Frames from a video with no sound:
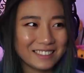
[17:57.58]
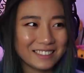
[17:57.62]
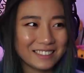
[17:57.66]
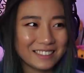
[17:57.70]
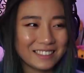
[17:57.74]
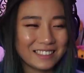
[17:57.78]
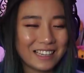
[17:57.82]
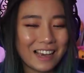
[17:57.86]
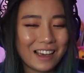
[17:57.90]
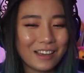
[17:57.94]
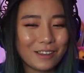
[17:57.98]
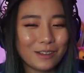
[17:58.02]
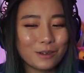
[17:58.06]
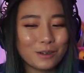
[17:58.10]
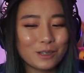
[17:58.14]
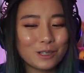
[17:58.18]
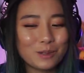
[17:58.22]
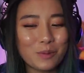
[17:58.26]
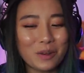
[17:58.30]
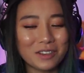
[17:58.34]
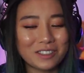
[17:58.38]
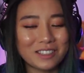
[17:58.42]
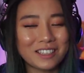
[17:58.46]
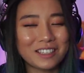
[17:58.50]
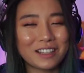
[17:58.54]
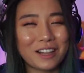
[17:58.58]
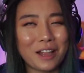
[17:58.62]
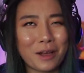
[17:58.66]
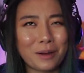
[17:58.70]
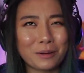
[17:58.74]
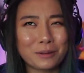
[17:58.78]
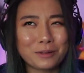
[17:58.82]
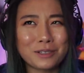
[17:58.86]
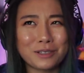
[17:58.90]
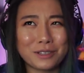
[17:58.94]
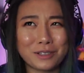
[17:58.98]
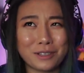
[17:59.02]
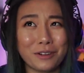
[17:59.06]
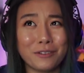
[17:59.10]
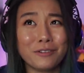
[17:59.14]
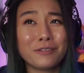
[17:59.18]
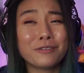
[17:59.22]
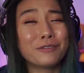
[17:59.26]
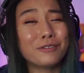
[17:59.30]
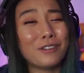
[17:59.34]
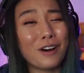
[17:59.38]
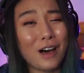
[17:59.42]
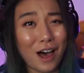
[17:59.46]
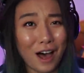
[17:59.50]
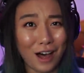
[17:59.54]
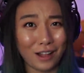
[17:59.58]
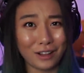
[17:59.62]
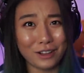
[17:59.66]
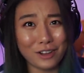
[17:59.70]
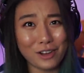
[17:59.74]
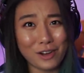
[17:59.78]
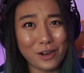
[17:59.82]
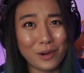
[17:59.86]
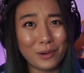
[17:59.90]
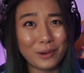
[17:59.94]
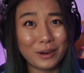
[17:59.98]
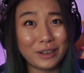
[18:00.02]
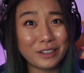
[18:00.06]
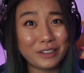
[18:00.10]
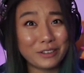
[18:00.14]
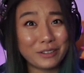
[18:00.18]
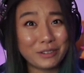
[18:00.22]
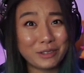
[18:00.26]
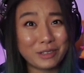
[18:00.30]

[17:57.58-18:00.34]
Yeah, you expect Klaus to follow what you